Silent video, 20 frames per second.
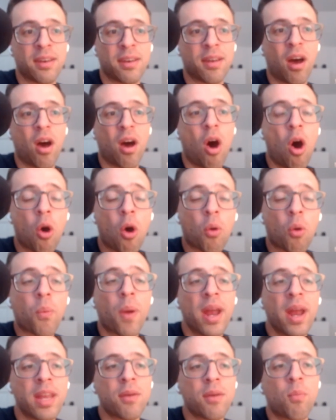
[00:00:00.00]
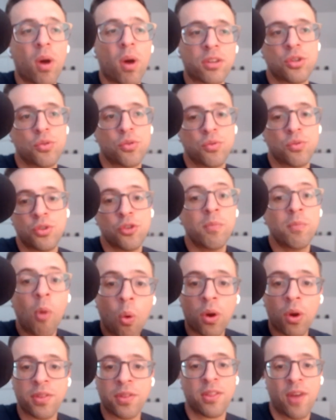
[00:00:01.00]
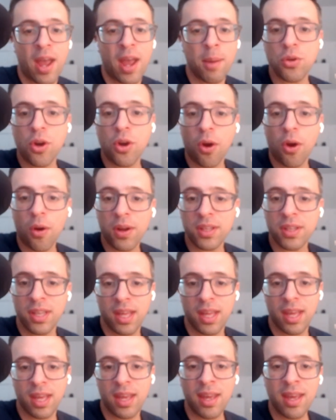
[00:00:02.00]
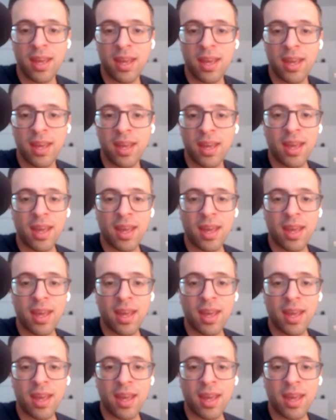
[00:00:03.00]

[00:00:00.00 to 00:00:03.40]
already want to do more than they're able to do currently.